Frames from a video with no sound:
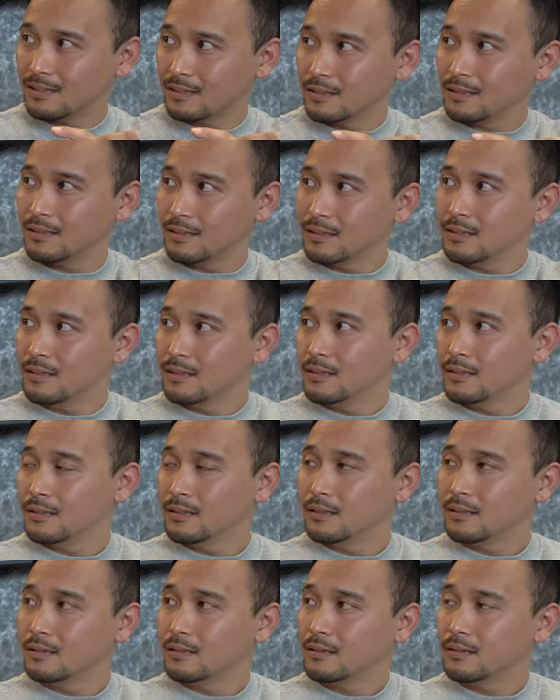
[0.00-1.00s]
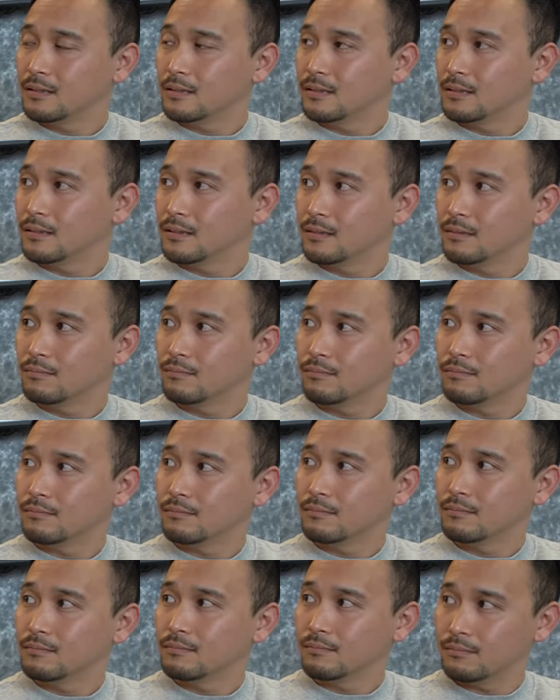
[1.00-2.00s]

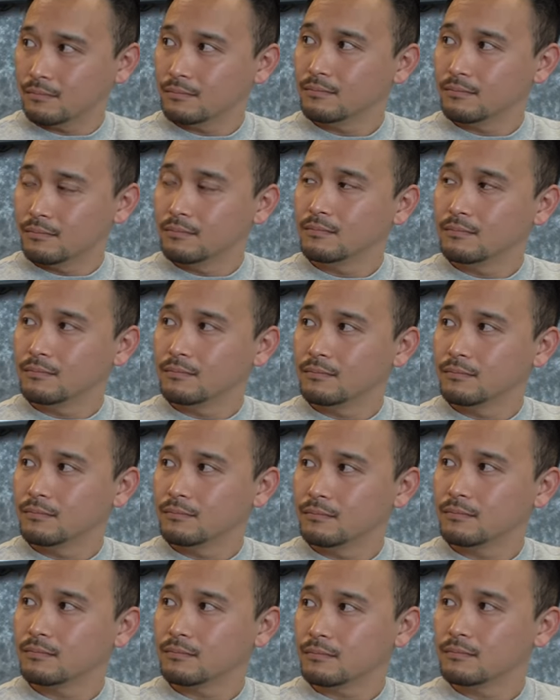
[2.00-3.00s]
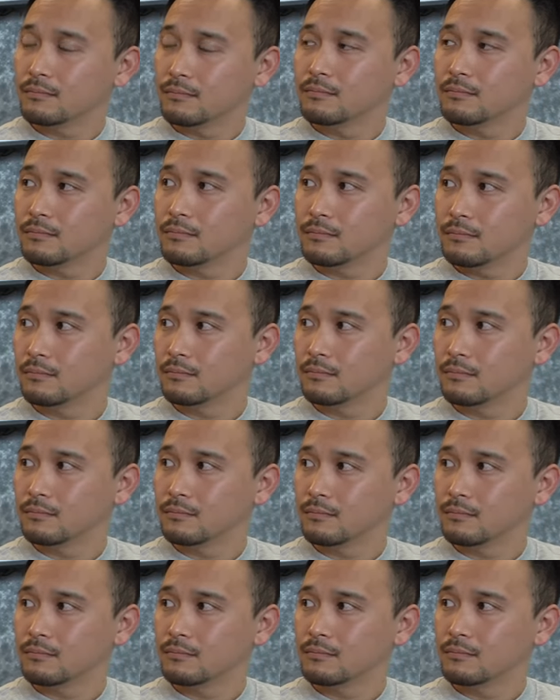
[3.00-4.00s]

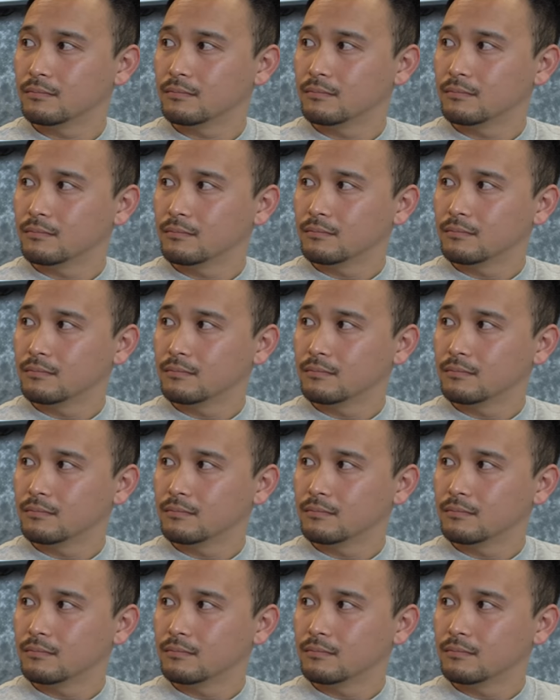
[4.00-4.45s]
This person isn't speaking.